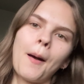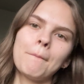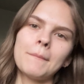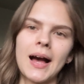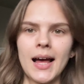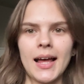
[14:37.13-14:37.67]

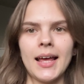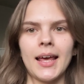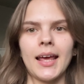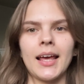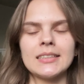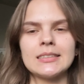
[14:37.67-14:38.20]

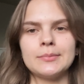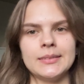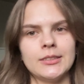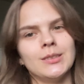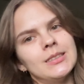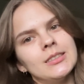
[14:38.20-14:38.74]
my
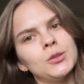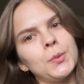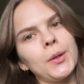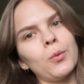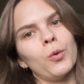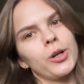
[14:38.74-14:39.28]
experience
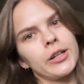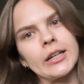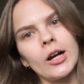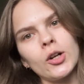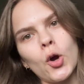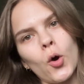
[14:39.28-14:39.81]
with working
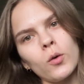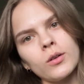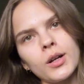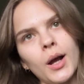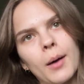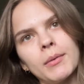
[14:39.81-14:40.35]
on
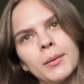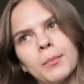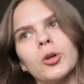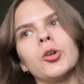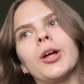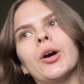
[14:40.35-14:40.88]
overcoming
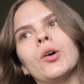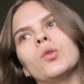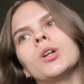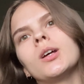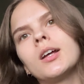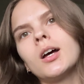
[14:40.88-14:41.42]
burnout.
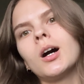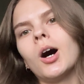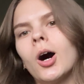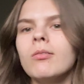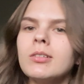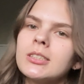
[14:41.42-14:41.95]

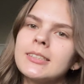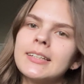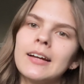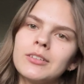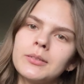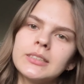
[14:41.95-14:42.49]
Obviously
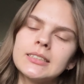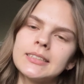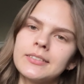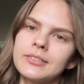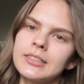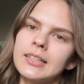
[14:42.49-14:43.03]
everyone's
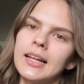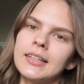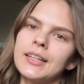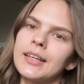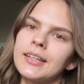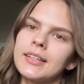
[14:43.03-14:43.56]
different and
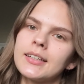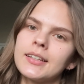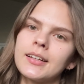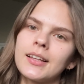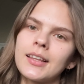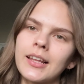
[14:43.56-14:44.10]
like
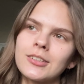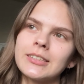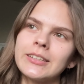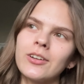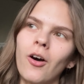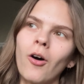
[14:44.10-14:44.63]
there's
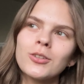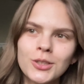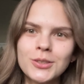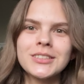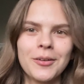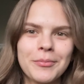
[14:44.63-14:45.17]

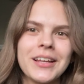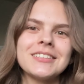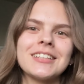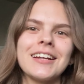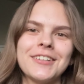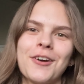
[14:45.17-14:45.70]
also some things
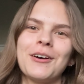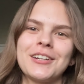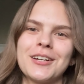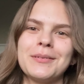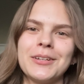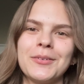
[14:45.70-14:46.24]
I know I
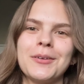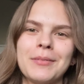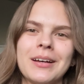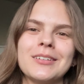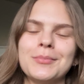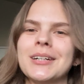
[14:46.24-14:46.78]
could be doing
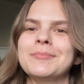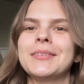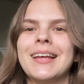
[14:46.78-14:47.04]
better but